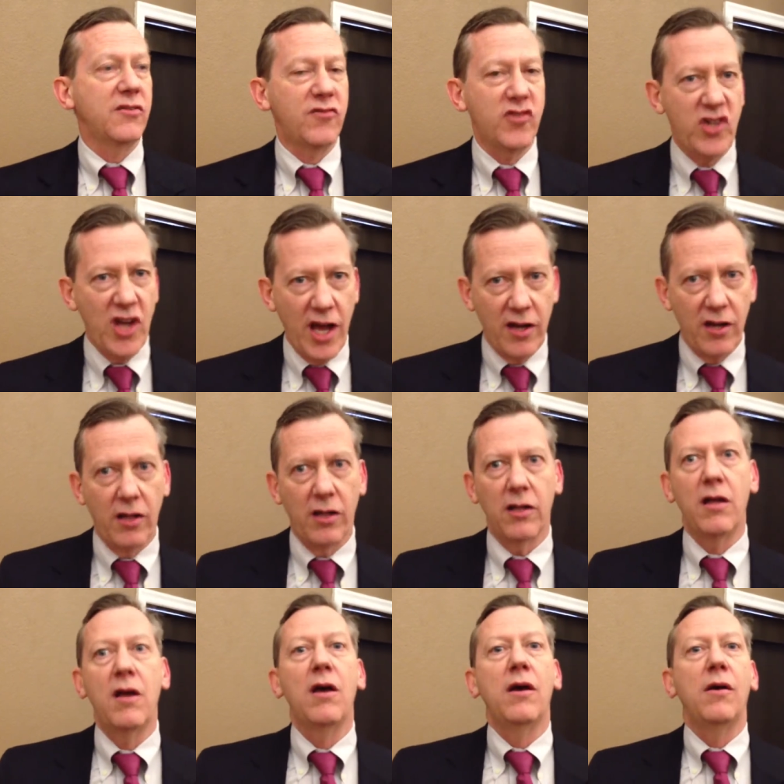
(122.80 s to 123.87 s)
of
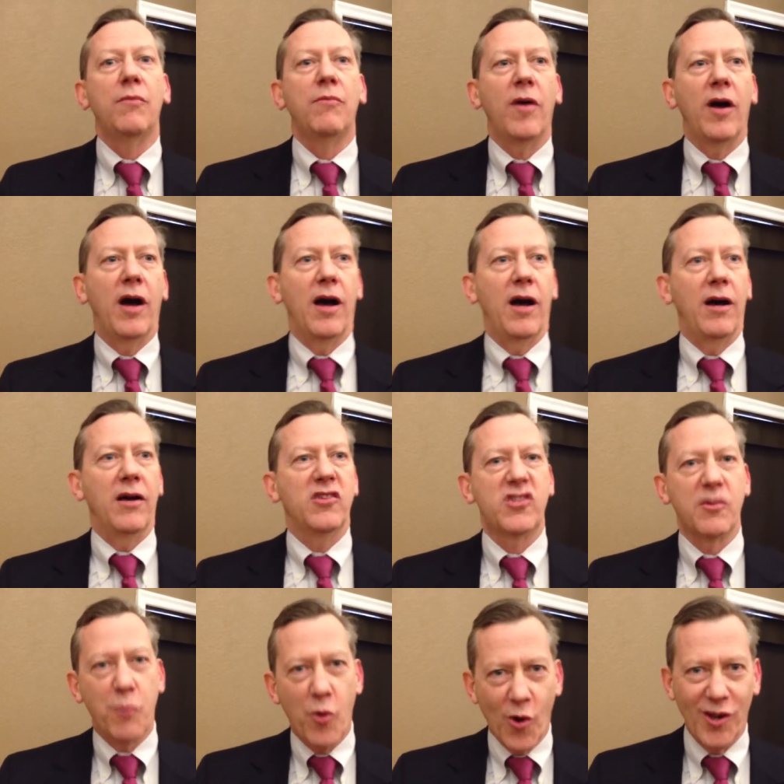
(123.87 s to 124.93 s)
channel
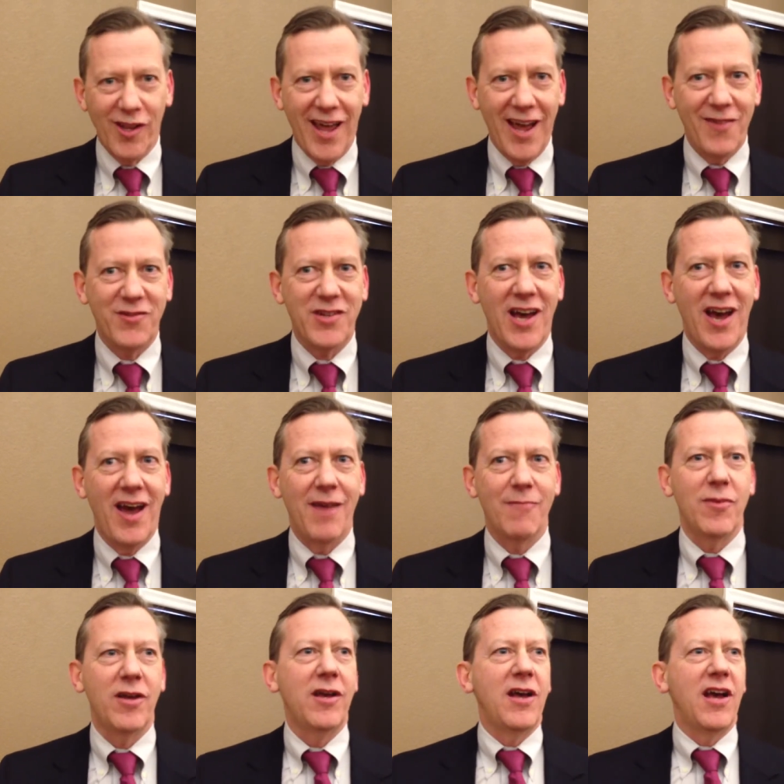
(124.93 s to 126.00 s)
support
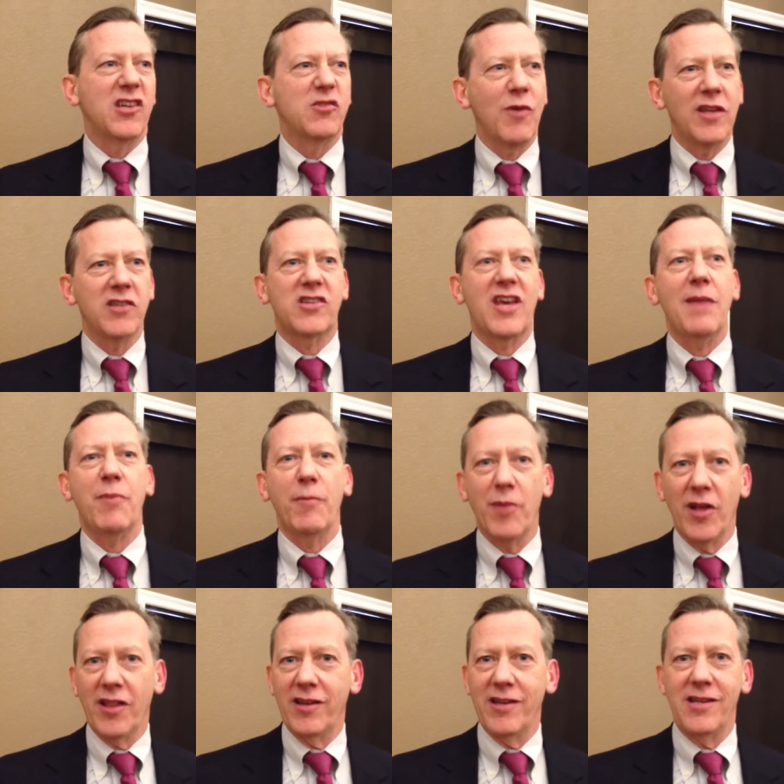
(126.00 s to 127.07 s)
lifetime as well as
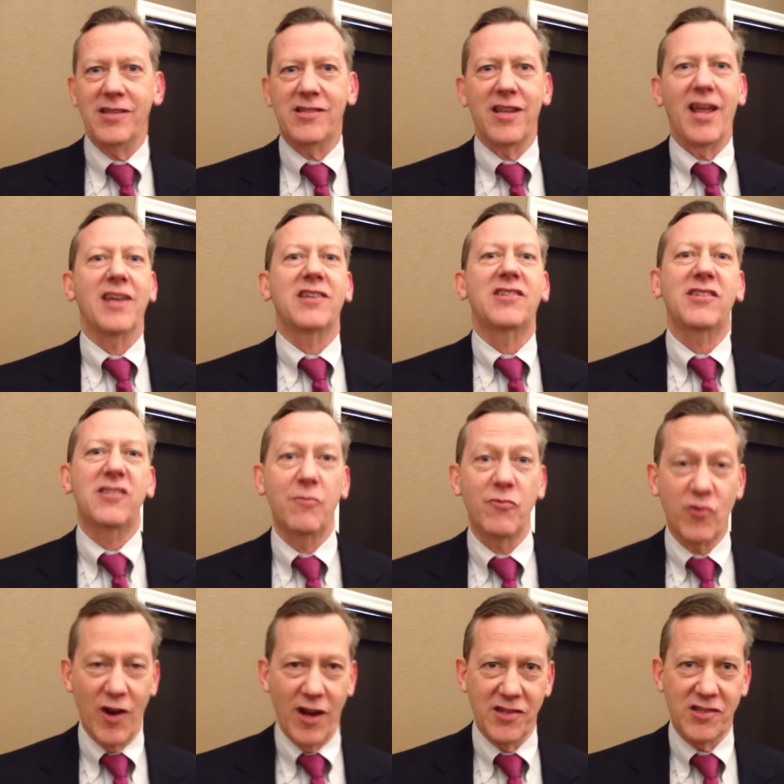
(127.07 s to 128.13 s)
capabilities like system
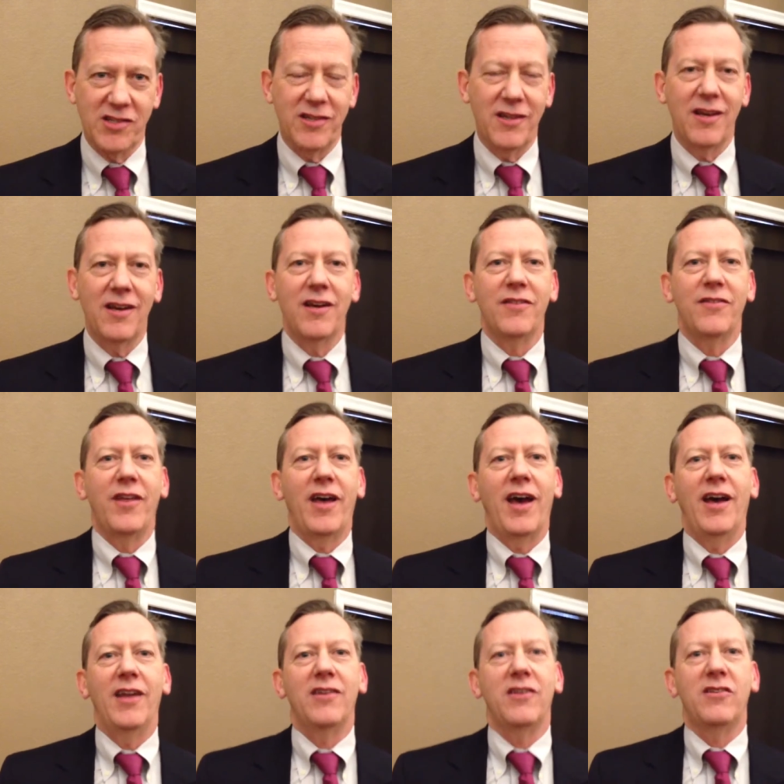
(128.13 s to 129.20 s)
trace
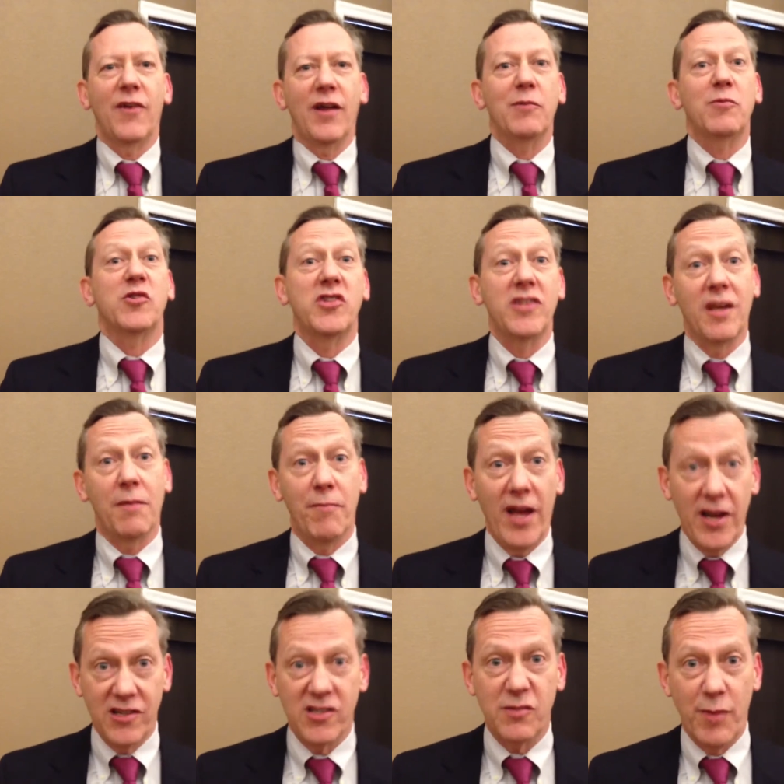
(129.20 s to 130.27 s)
that developers in the
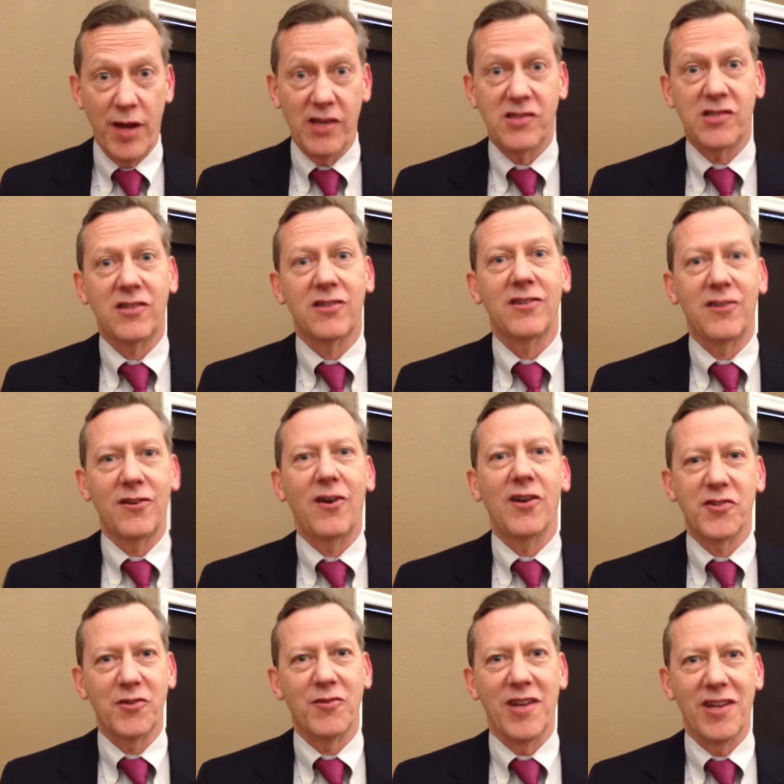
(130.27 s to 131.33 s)
embedded space
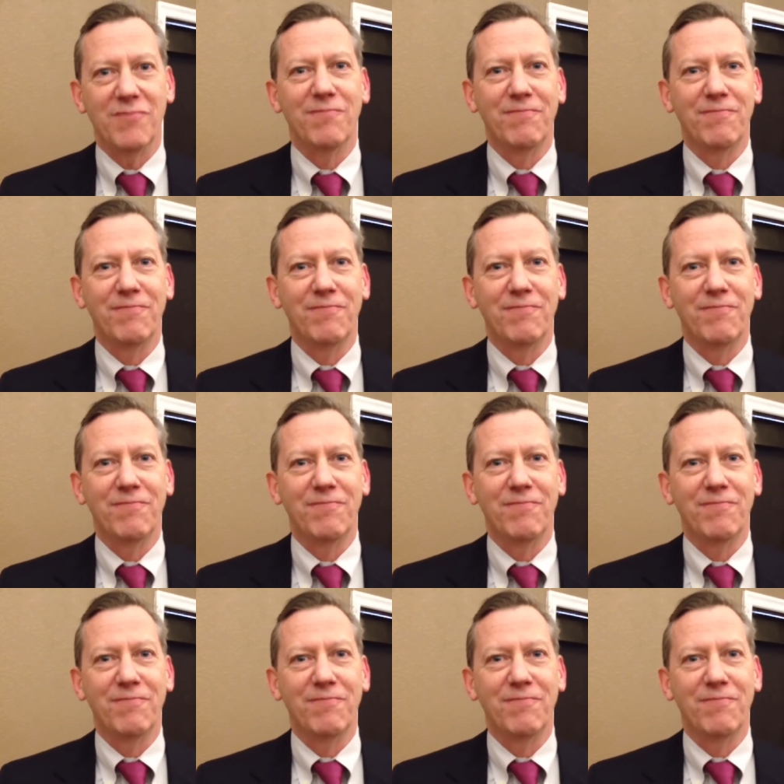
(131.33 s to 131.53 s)
also need.